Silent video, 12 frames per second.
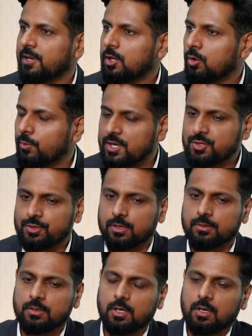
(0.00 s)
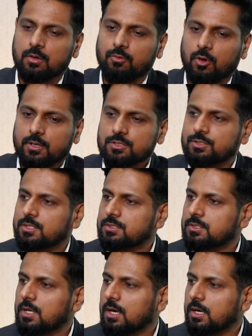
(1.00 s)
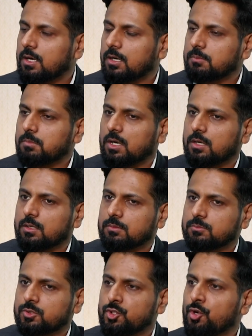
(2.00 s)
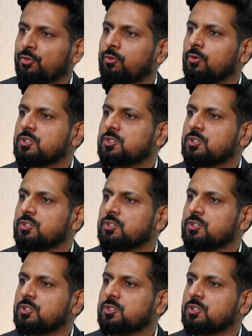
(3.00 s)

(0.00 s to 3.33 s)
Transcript: innovation. For instance, the uh, JioPhone